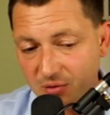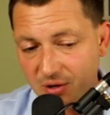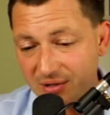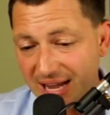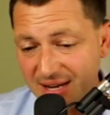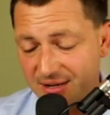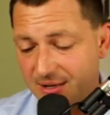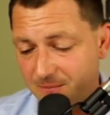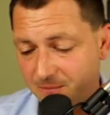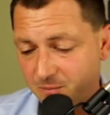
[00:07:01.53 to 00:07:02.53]
you their
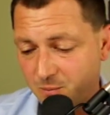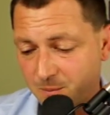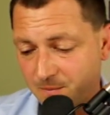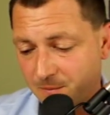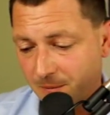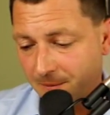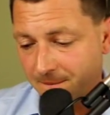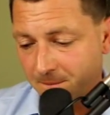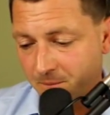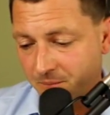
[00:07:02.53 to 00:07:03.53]
data
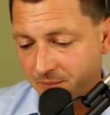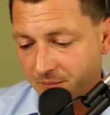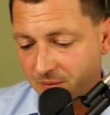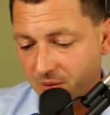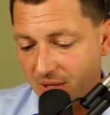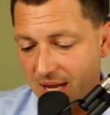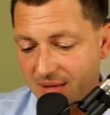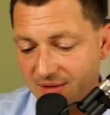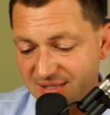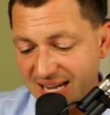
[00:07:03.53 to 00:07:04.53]

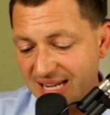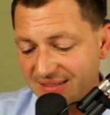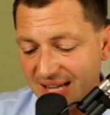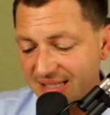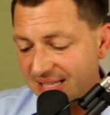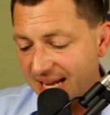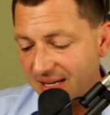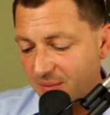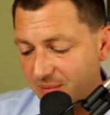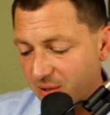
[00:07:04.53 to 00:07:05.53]
Okay, and then take that
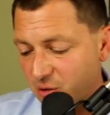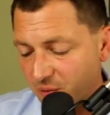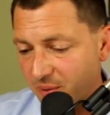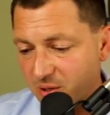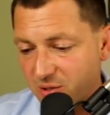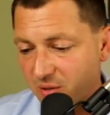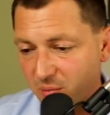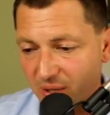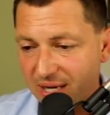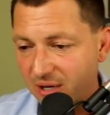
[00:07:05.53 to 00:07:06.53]
data and build your personal
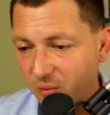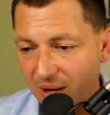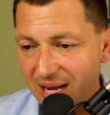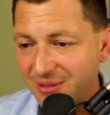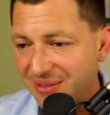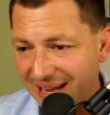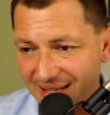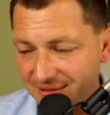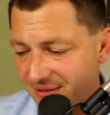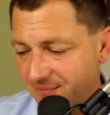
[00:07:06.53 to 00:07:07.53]
brand around
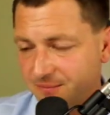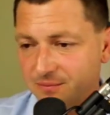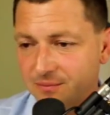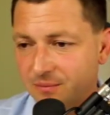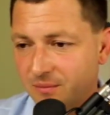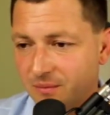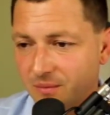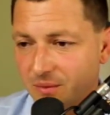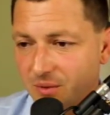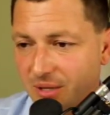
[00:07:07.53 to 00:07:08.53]
that.
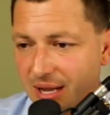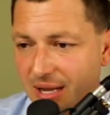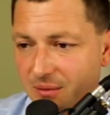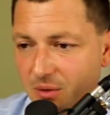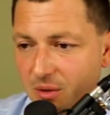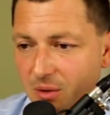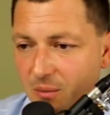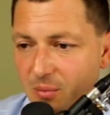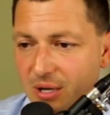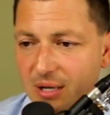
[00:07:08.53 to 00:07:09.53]
Okay,
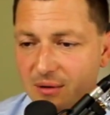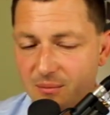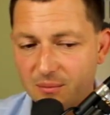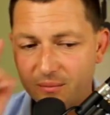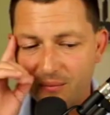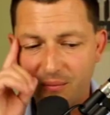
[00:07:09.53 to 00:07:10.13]
but